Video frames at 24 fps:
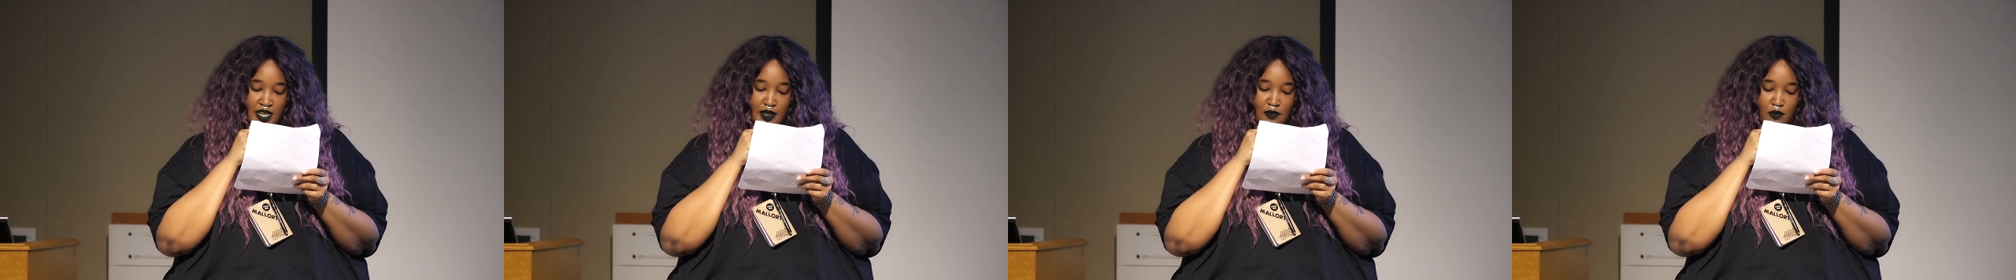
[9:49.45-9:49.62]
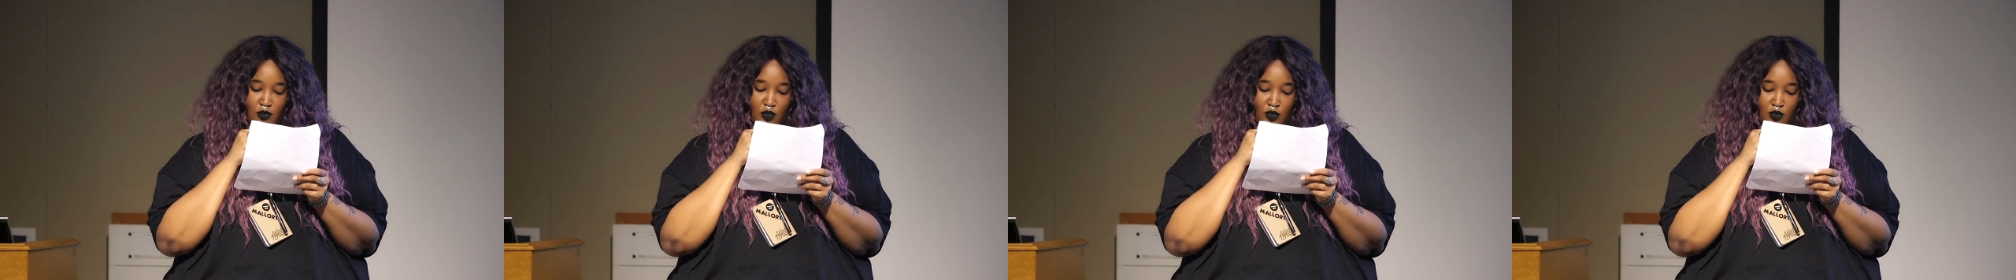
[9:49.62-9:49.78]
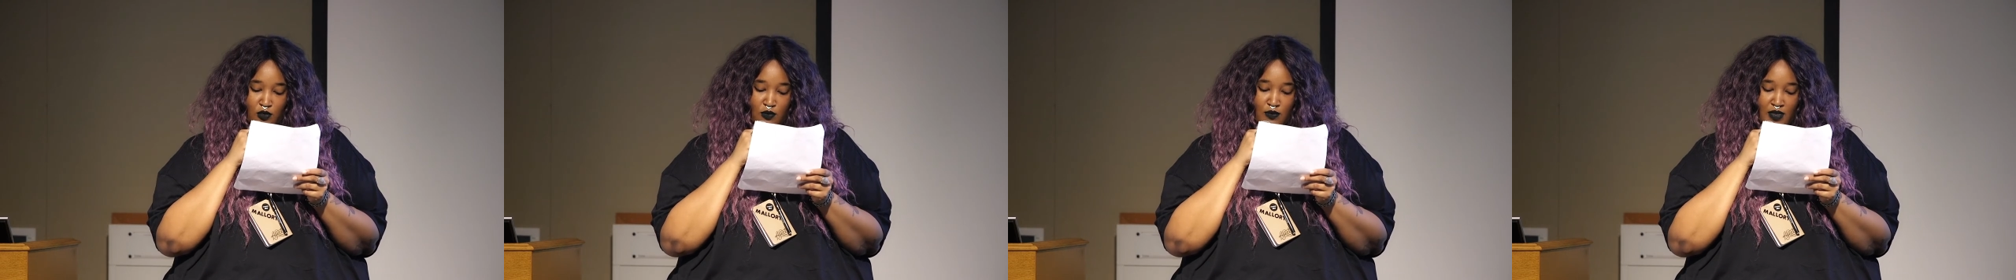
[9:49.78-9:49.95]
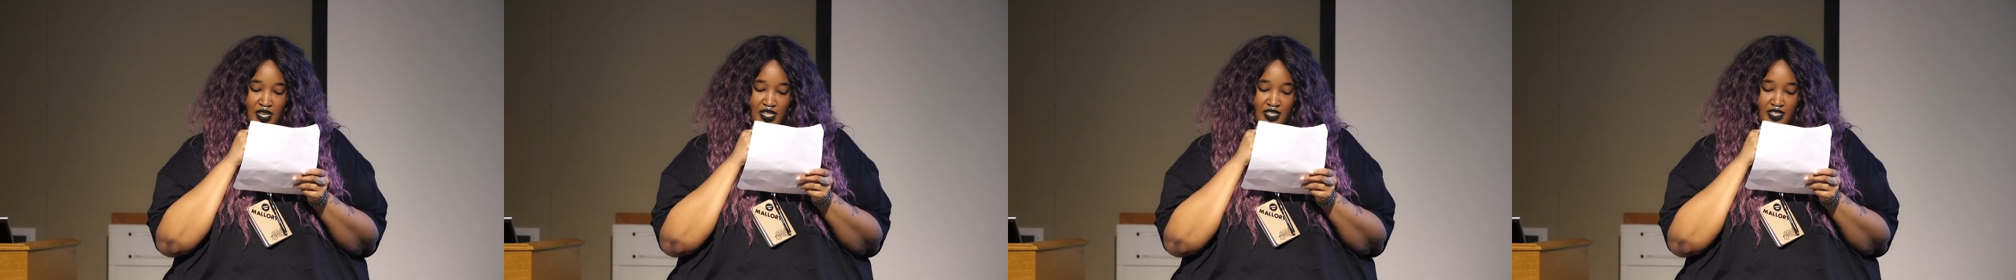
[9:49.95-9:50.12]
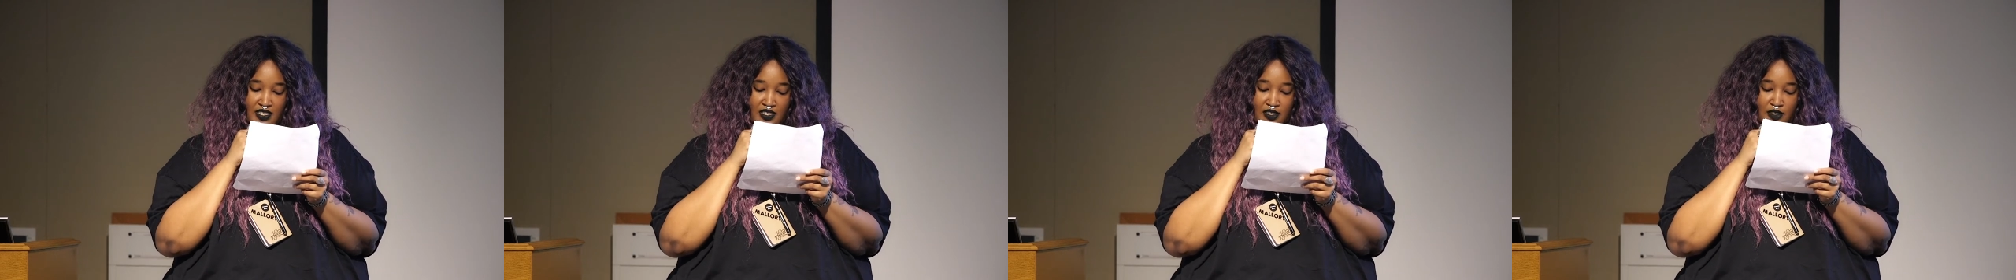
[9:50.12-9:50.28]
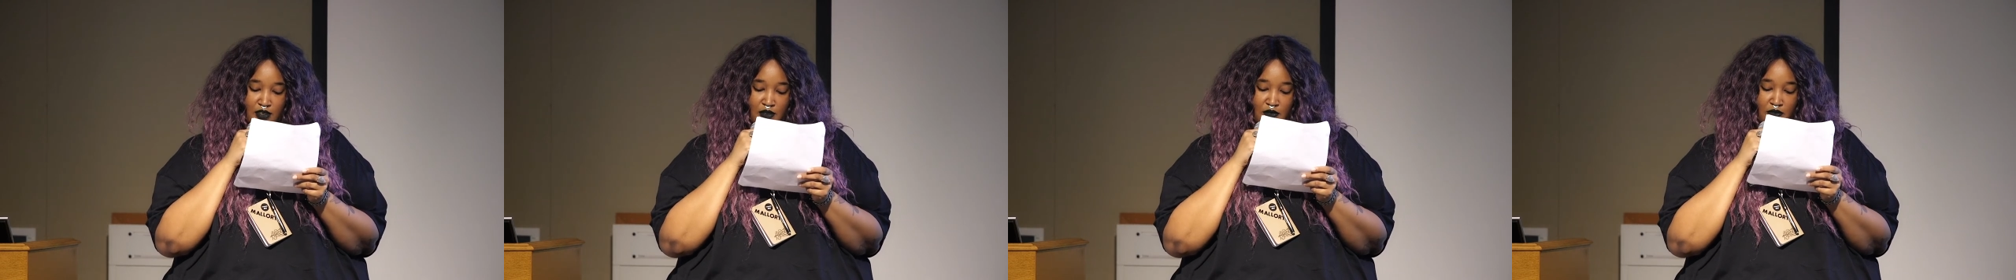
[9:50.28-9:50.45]
and mold
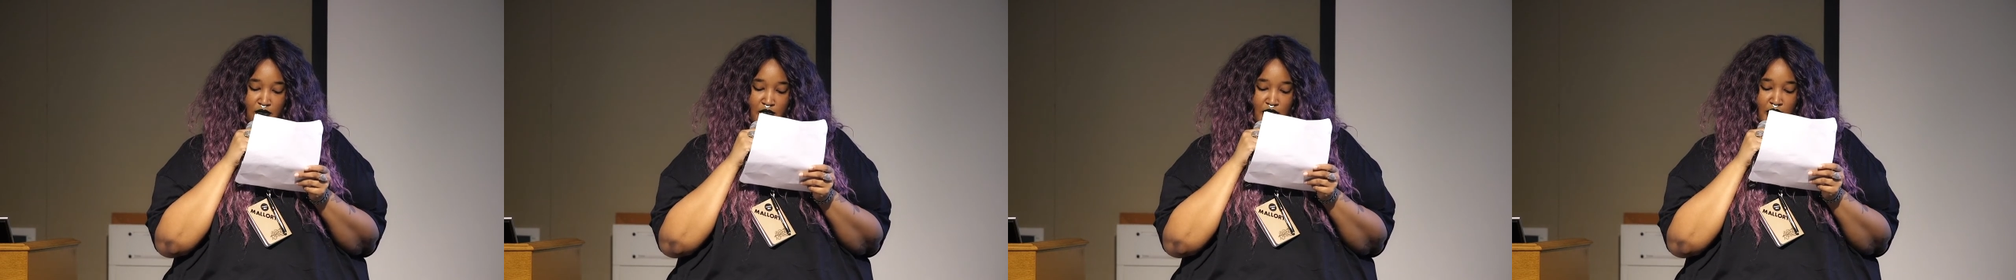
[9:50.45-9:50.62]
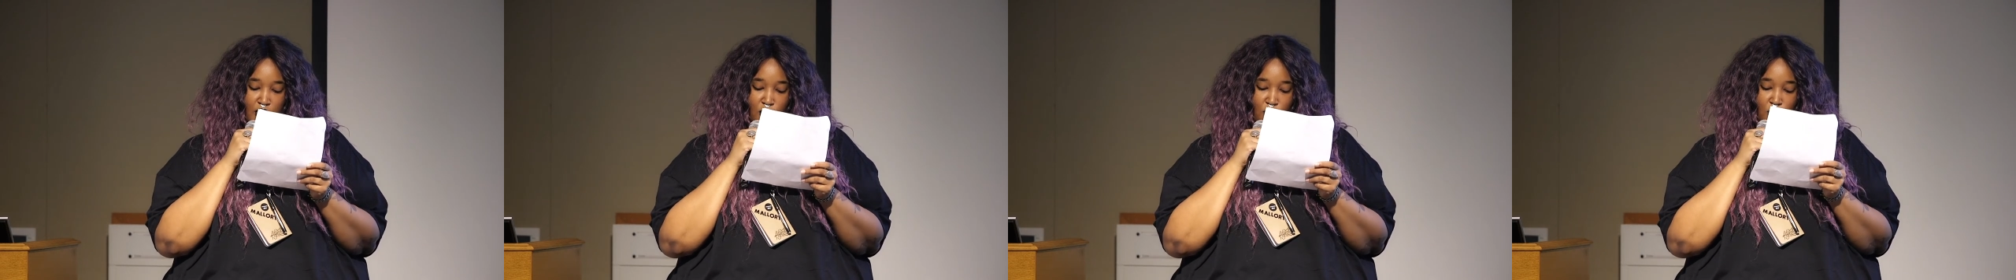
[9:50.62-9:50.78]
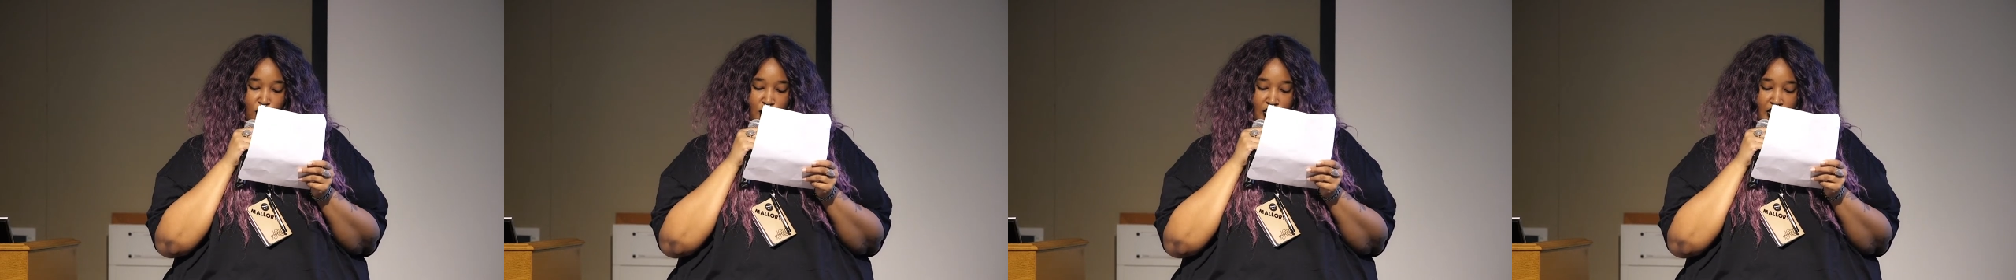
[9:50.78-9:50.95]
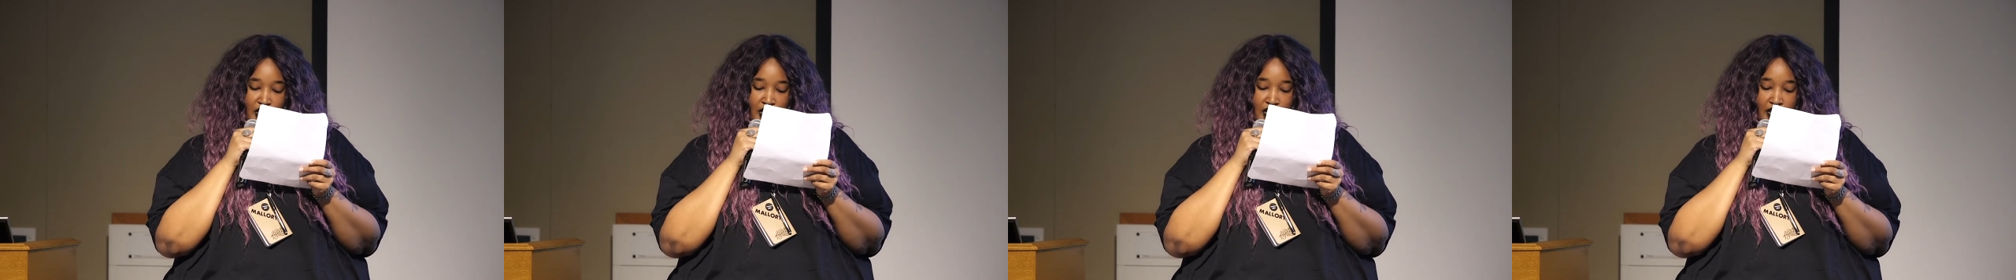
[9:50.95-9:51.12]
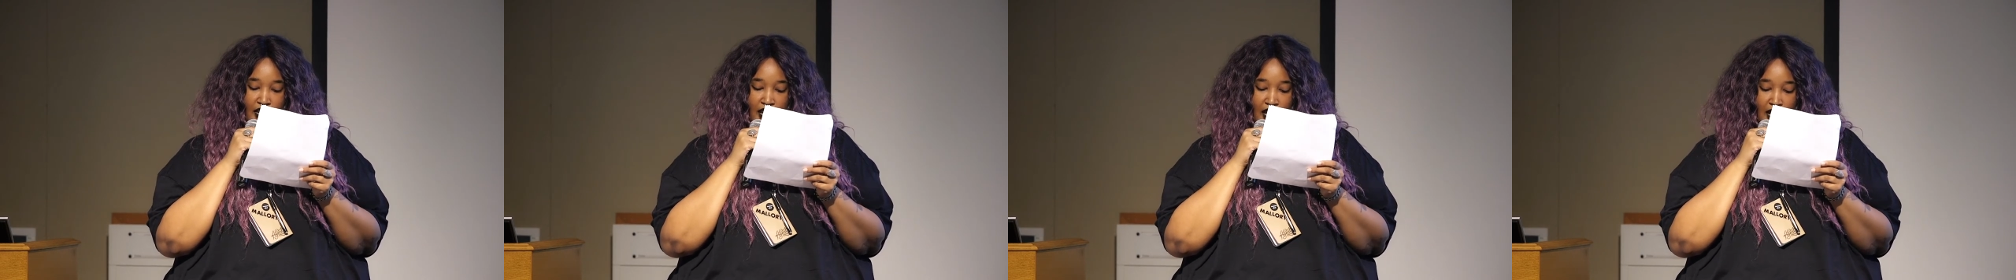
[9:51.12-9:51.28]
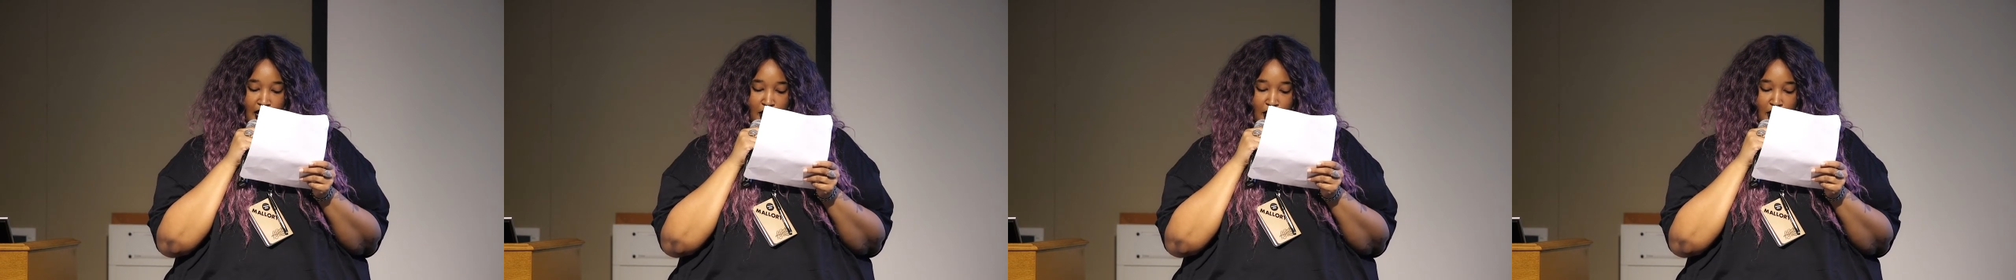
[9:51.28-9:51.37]
myself in what an